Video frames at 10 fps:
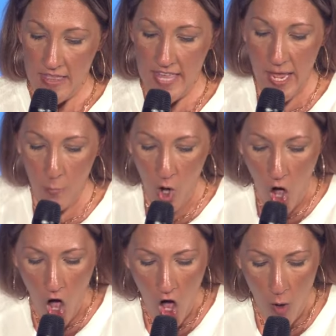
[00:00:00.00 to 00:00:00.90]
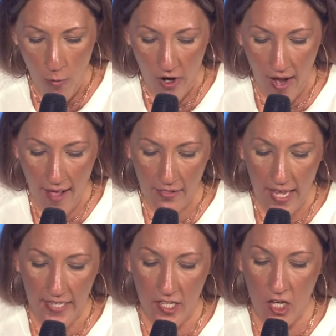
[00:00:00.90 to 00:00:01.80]
They will all wear out
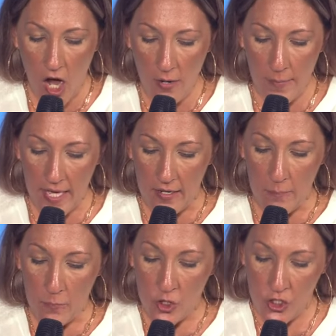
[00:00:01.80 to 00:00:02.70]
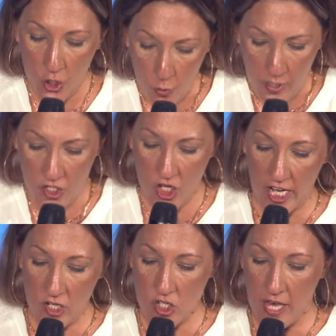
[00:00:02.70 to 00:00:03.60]
like a garment. You will
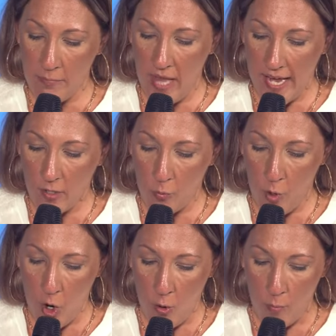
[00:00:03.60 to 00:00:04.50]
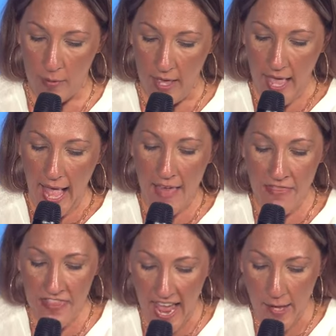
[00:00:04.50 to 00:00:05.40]
change them like a robe
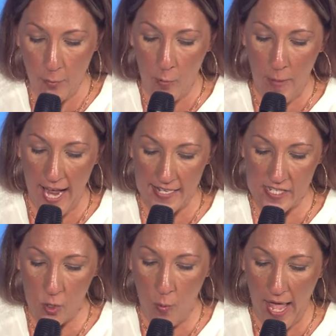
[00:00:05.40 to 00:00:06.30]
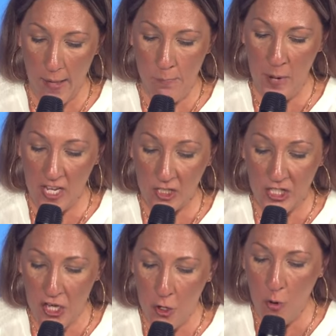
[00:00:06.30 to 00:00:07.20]
and they will pass away,
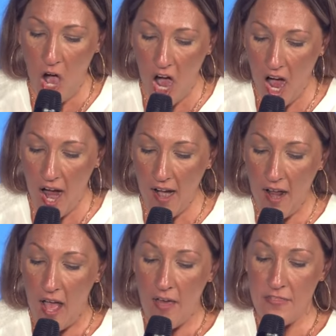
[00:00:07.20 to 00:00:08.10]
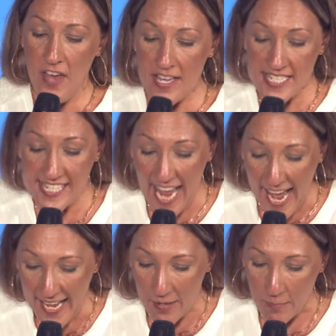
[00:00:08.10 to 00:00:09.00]
but you are the
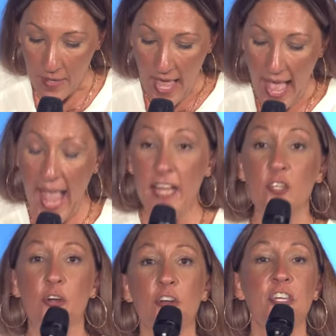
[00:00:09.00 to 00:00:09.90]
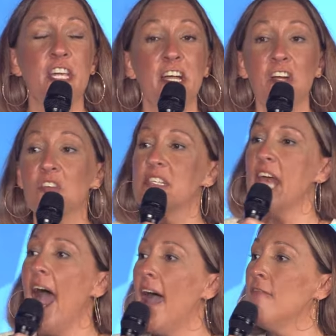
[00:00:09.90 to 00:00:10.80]
same and your years
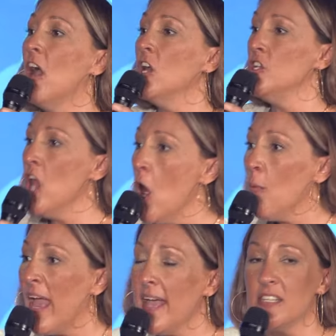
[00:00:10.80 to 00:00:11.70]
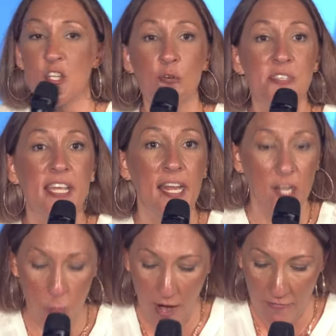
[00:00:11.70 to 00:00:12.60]
have no end. Who's
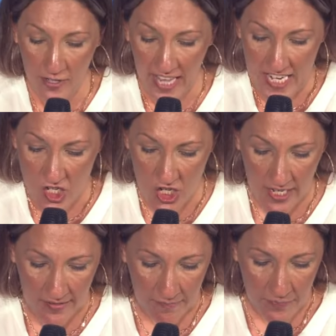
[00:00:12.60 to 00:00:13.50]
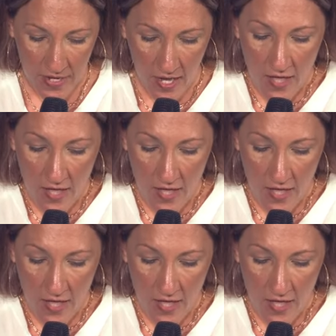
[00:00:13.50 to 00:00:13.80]
getting a revelation?